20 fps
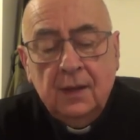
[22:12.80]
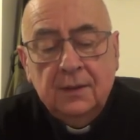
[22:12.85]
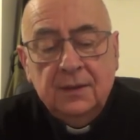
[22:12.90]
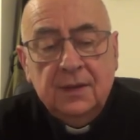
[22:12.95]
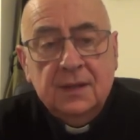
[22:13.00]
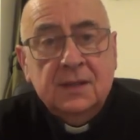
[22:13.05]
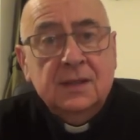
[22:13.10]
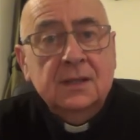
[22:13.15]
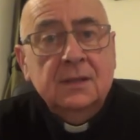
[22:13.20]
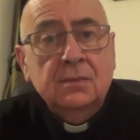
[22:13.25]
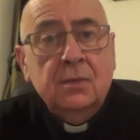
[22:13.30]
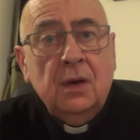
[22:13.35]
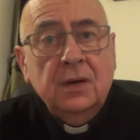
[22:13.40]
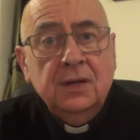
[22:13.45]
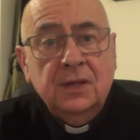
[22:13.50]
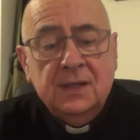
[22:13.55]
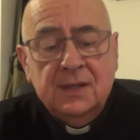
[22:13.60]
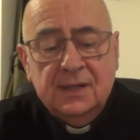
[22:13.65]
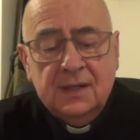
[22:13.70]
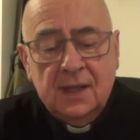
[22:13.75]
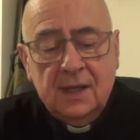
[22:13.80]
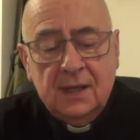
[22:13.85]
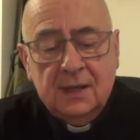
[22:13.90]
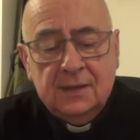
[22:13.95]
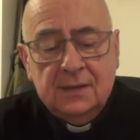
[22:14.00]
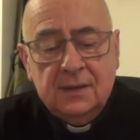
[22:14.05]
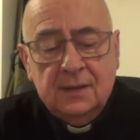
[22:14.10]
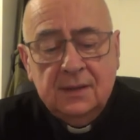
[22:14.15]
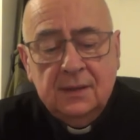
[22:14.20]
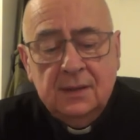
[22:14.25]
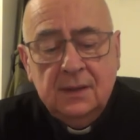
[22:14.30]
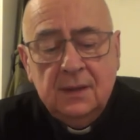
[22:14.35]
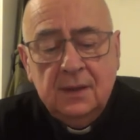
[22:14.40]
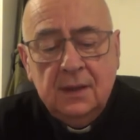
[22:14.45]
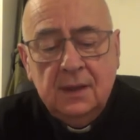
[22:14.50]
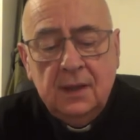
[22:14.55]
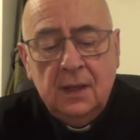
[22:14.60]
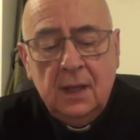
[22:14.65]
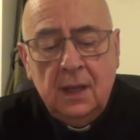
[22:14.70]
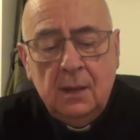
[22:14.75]
This is what he says.
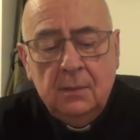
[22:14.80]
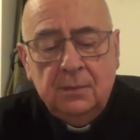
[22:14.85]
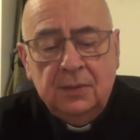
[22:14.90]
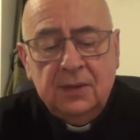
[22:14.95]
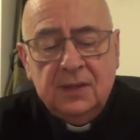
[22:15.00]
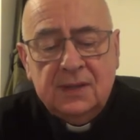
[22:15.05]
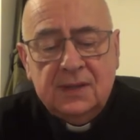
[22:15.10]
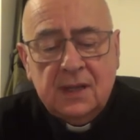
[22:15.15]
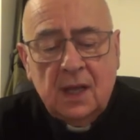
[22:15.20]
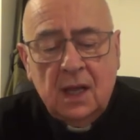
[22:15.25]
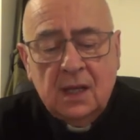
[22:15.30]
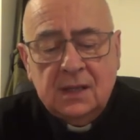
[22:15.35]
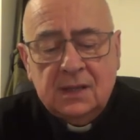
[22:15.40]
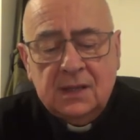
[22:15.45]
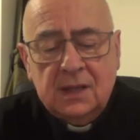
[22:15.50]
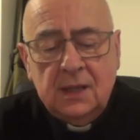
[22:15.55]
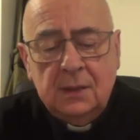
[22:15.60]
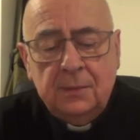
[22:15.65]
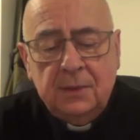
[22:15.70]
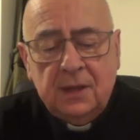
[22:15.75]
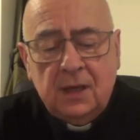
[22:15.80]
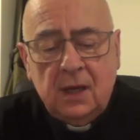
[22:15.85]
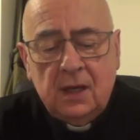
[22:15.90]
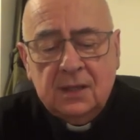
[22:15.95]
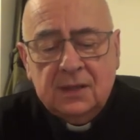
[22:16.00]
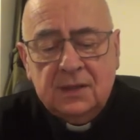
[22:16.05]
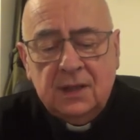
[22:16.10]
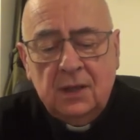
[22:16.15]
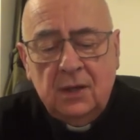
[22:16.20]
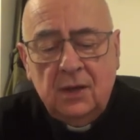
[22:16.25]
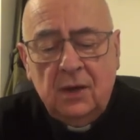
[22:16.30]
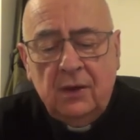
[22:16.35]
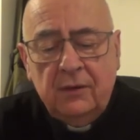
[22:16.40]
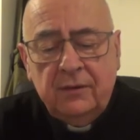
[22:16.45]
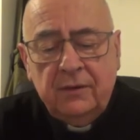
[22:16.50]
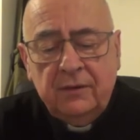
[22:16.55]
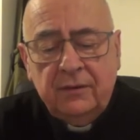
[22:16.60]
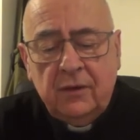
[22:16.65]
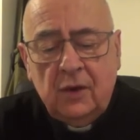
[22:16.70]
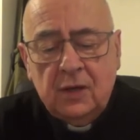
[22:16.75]
Precisely because the
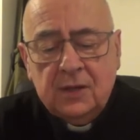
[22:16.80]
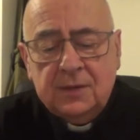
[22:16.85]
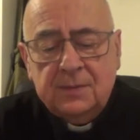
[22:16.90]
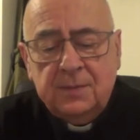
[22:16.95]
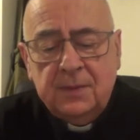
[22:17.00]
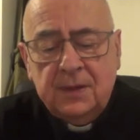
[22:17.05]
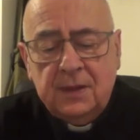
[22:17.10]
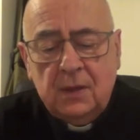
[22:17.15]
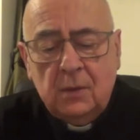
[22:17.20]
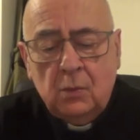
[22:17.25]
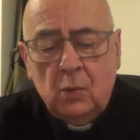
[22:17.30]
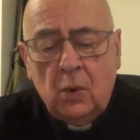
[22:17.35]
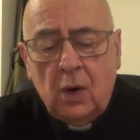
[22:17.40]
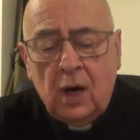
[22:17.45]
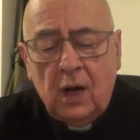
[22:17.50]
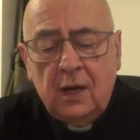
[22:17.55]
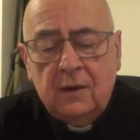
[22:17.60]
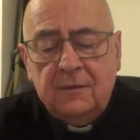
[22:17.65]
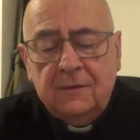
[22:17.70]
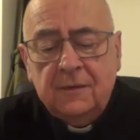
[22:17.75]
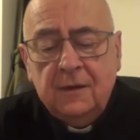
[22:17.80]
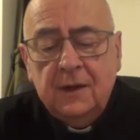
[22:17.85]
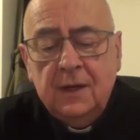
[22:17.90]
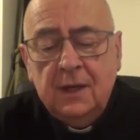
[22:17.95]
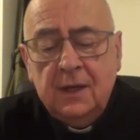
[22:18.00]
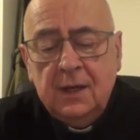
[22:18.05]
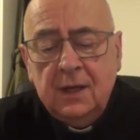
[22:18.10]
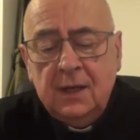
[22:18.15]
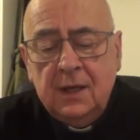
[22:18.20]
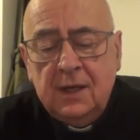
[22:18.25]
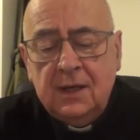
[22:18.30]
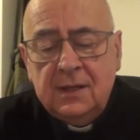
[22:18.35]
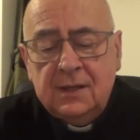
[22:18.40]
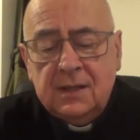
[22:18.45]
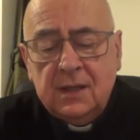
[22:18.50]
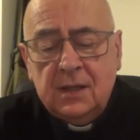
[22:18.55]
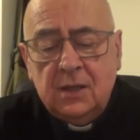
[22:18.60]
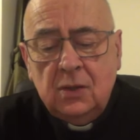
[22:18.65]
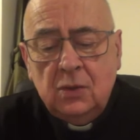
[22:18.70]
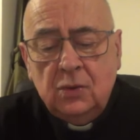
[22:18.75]
love of husband and wife
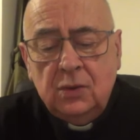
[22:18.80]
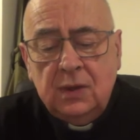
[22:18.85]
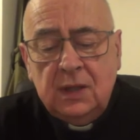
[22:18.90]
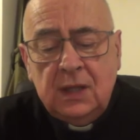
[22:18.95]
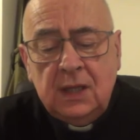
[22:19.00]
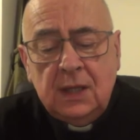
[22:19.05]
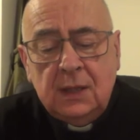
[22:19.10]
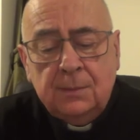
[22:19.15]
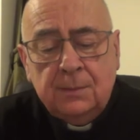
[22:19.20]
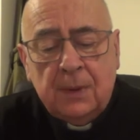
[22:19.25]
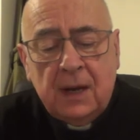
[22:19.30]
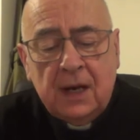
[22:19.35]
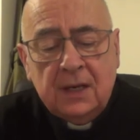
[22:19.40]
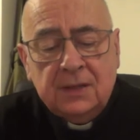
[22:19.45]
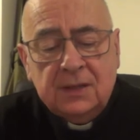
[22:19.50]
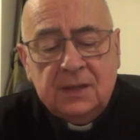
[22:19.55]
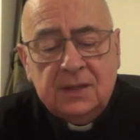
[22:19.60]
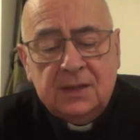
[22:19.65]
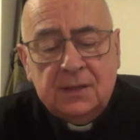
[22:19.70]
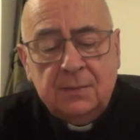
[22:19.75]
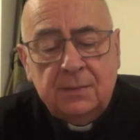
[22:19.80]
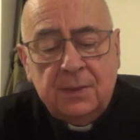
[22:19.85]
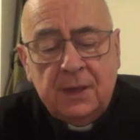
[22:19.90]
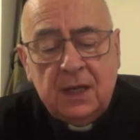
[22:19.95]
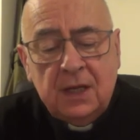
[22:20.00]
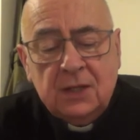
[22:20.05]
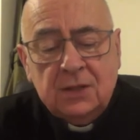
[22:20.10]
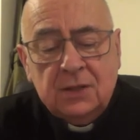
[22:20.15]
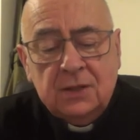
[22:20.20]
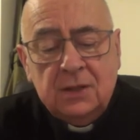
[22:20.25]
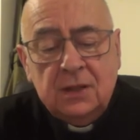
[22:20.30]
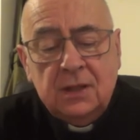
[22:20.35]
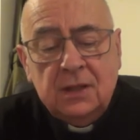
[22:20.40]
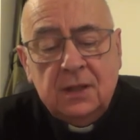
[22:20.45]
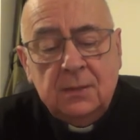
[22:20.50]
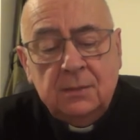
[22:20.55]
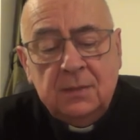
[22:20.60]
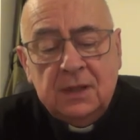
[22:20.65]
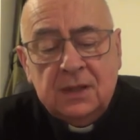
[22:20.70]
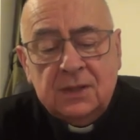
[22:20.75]
is a unique participation in
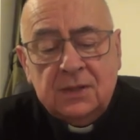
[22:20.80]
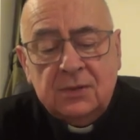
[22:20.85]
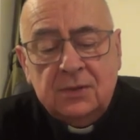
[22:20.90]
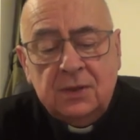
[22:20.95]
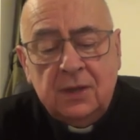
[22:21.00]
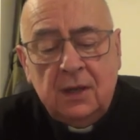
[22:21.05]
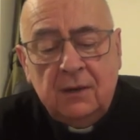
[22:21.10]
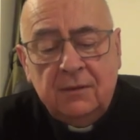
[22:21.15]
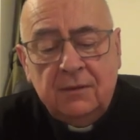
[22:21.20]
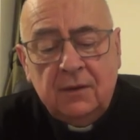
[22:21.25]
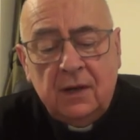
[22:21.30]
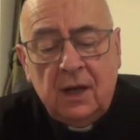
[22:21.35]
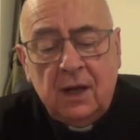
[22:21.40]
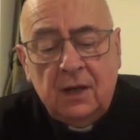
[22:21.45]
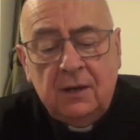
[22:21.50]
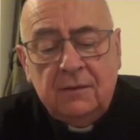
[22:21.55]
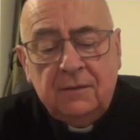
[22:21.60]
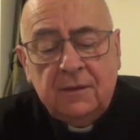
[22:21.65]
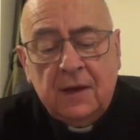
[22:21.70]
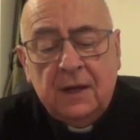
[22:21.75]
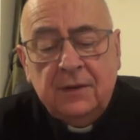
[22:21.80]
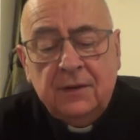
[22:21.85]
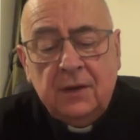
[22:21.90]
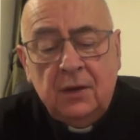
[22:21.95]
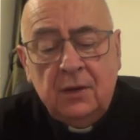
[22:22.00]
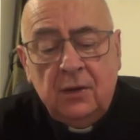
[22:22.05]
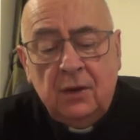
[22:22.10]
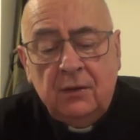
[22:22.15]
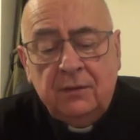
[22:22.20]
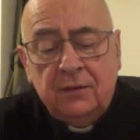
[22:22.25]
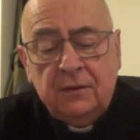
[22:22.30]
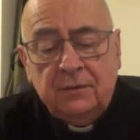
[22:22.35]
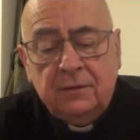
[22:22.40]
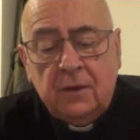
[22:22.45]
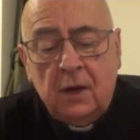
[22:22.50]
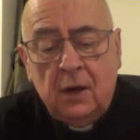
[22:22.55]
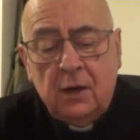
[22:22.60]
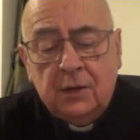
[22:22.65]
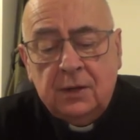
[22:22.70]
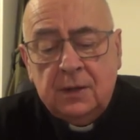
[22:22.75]
the mystery of life and the love of
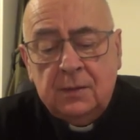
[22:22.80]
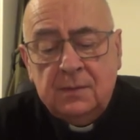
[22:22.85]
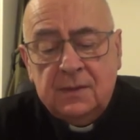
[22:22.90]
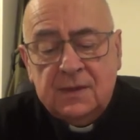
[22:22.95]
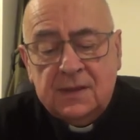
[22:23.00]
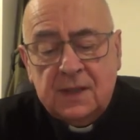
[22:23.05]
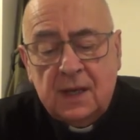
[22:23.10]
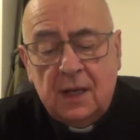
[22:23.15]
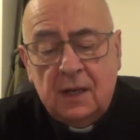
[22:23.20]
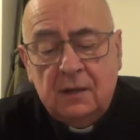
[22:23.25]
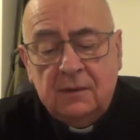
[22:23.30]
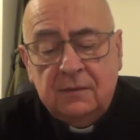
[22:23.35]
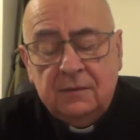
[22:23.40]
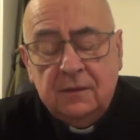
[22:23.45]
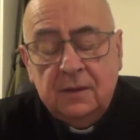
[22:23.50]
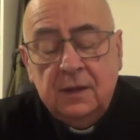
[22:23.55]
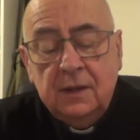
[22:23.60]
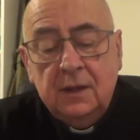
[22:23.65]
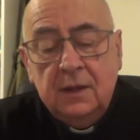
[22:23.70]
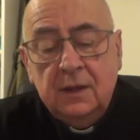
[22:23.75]
God Himself,